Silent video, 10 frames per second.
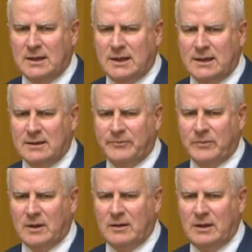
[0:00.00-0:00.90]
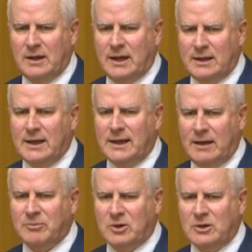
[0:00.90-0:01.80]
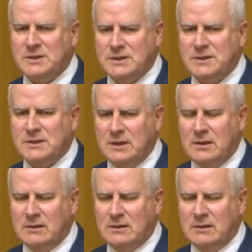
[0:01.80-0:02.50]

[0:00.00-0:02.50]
And land prices